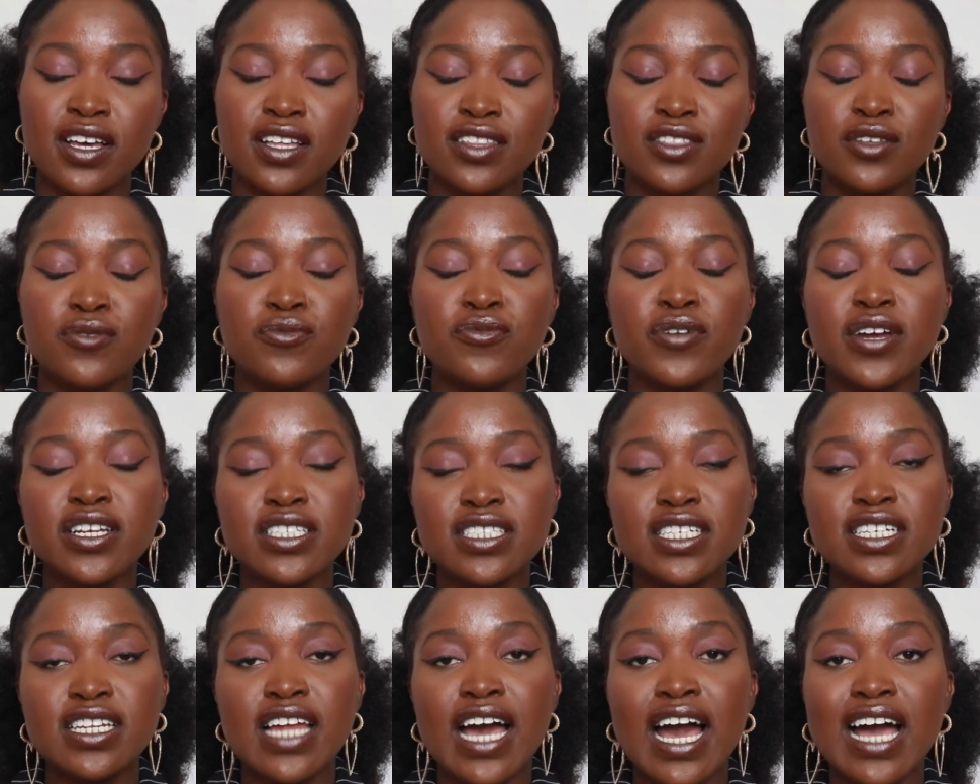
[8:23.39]
The
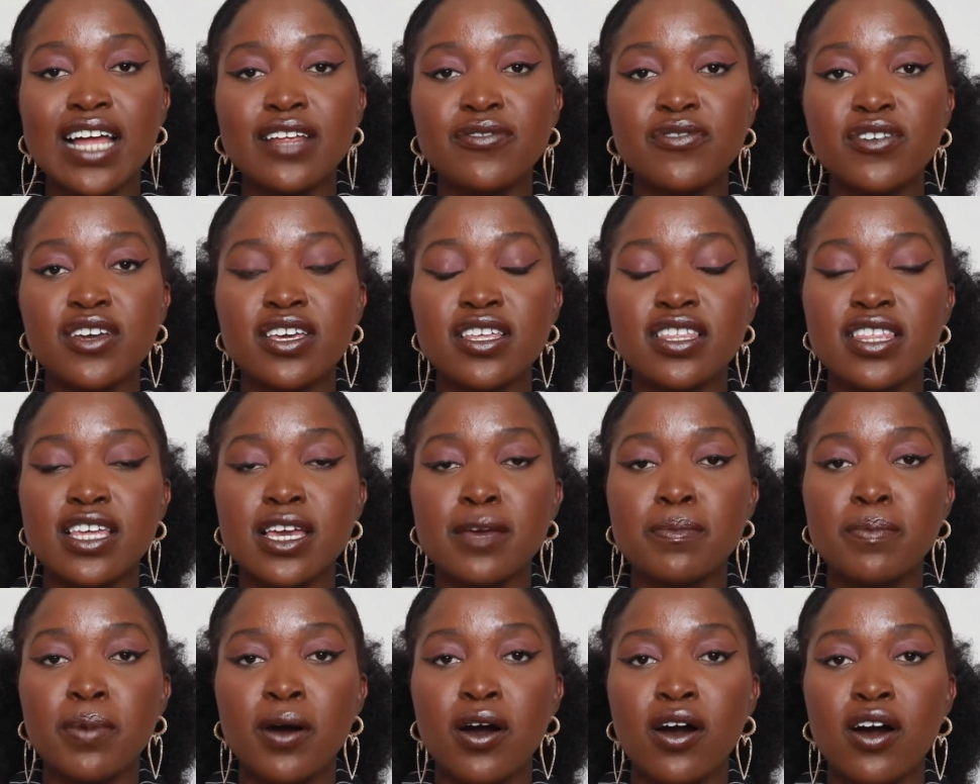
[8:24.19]
written
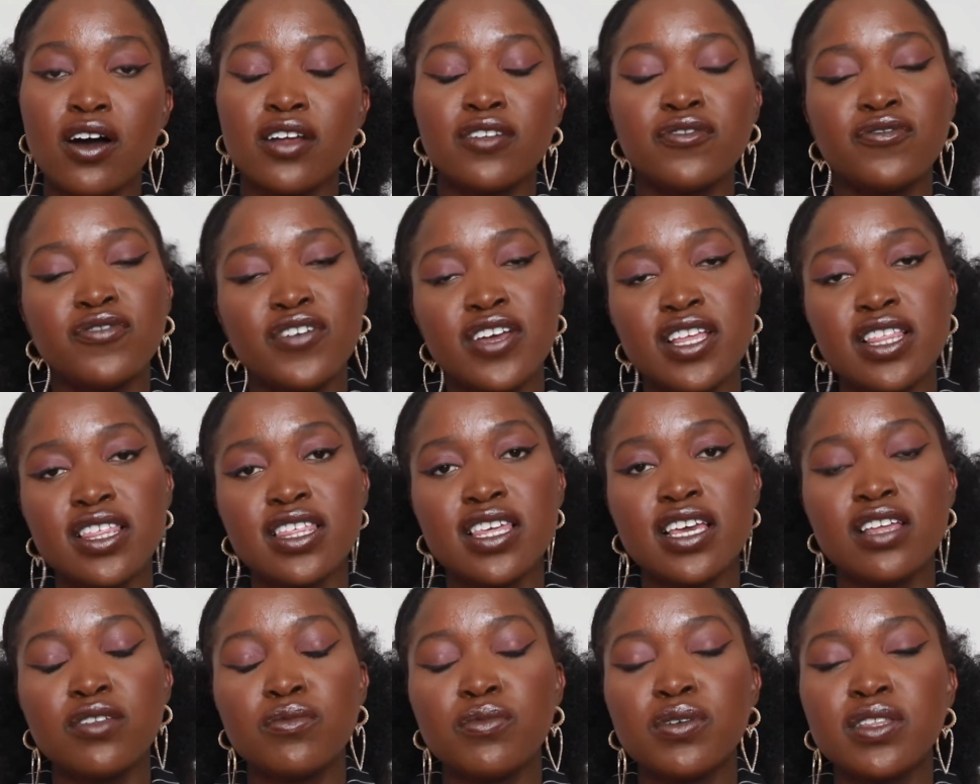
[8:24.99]
advocacy part
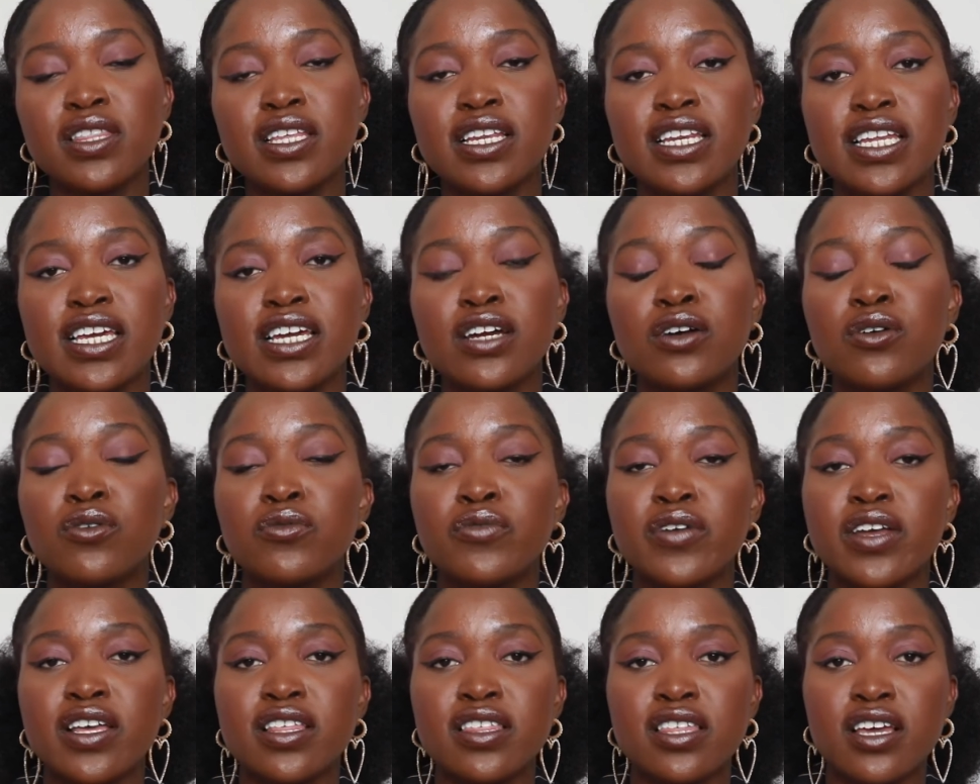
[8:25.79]
fits in with the legal
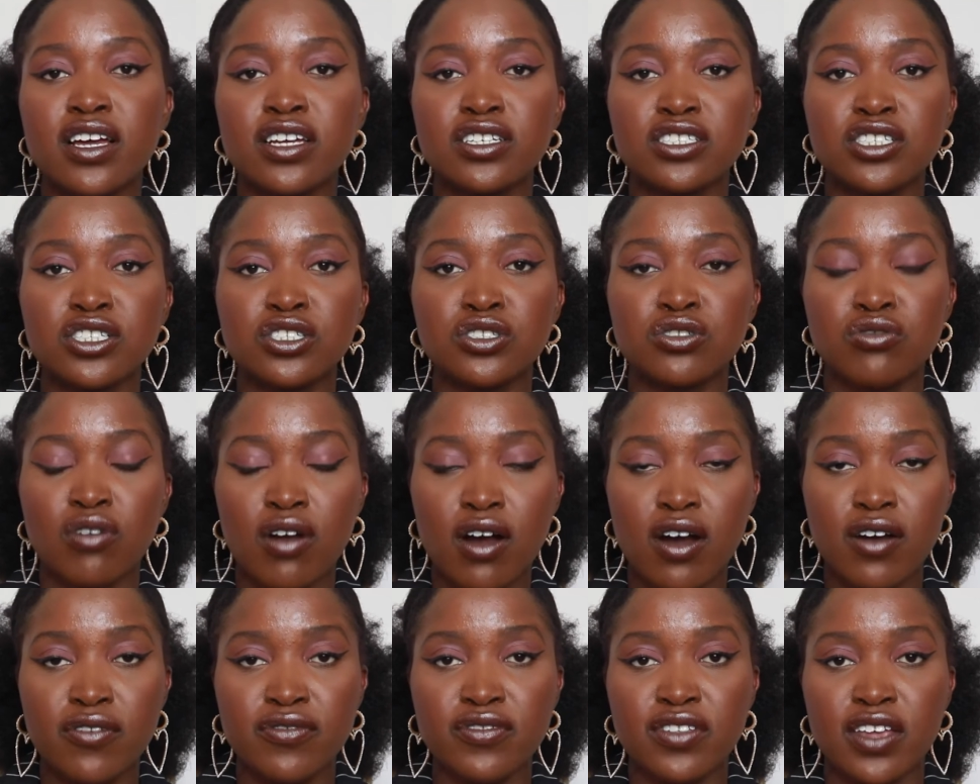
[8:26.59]
research and
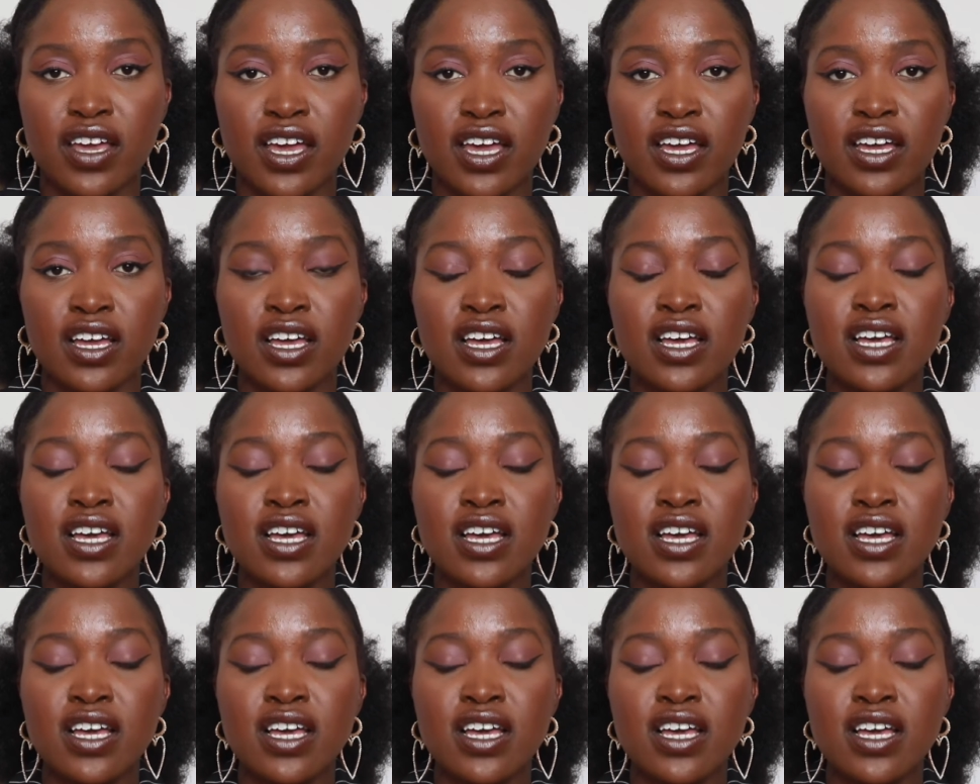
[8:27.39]
drafting.